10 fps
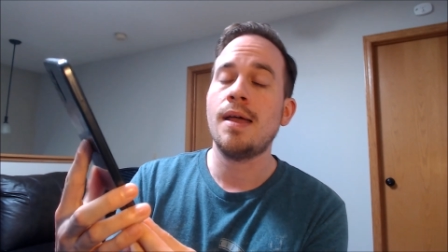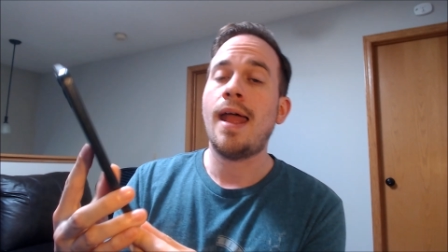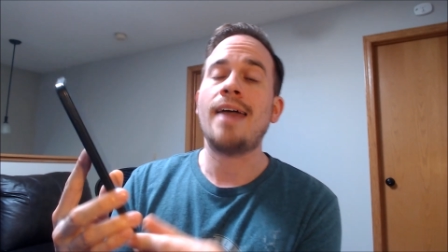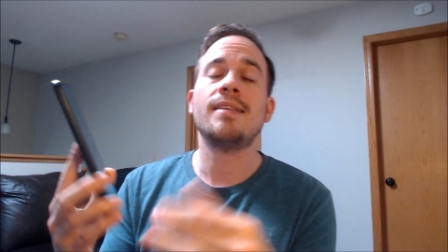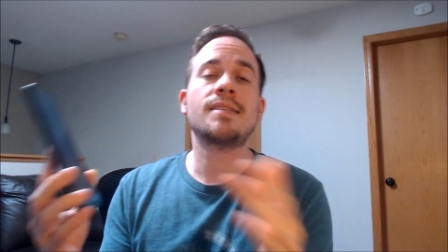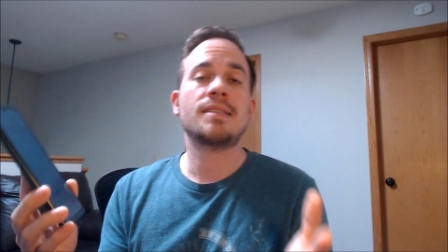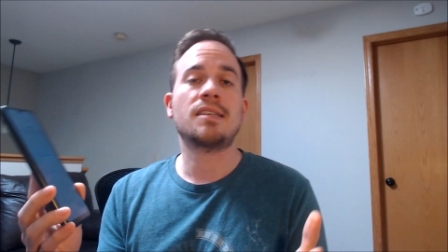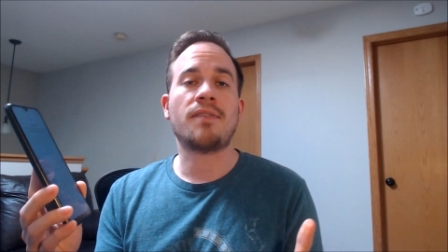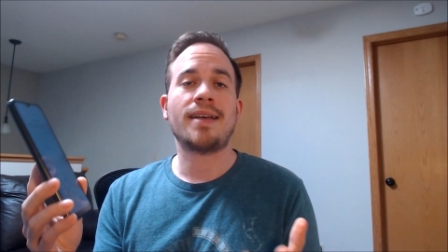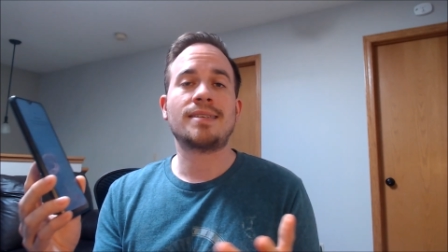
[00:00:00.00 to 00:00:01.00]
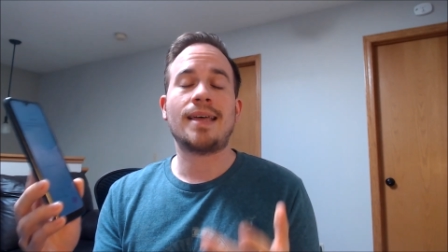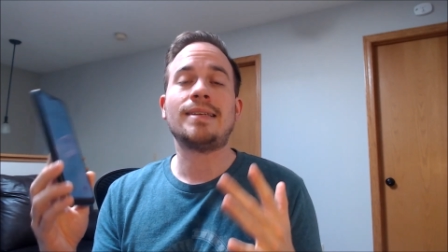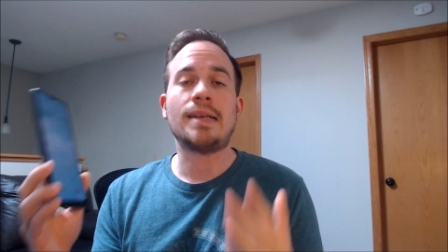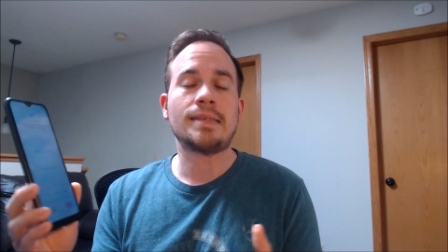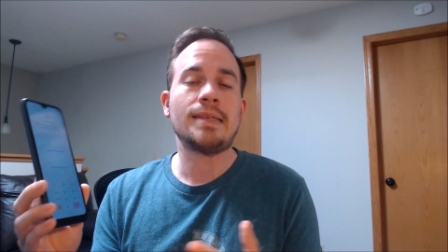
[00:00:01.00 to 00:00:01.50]
And this is a device that
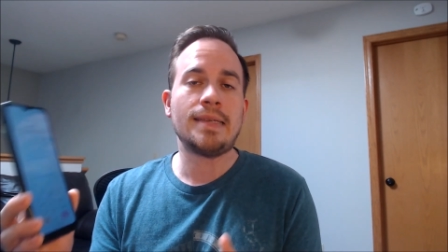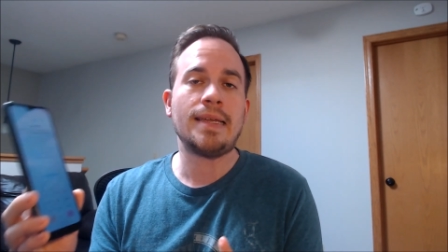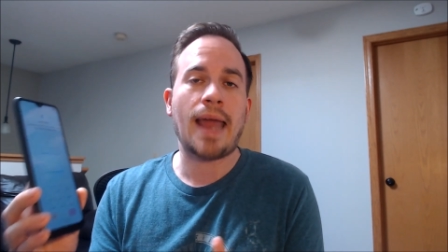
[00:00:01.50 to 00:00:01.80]
does indeed